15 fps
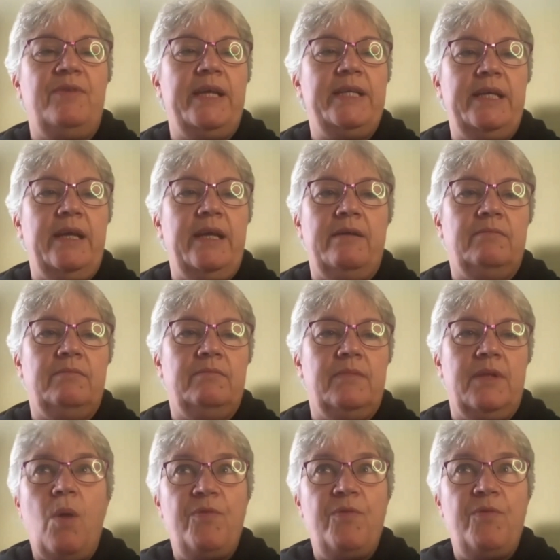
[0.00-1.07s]
idea,
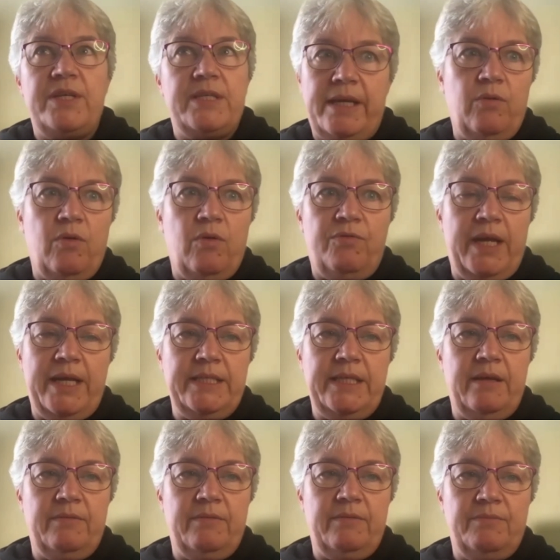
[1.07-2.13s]
obviously an awful
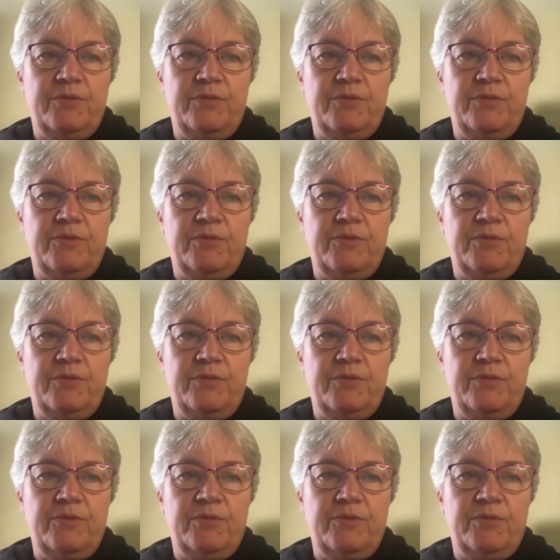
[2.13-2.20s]
idea.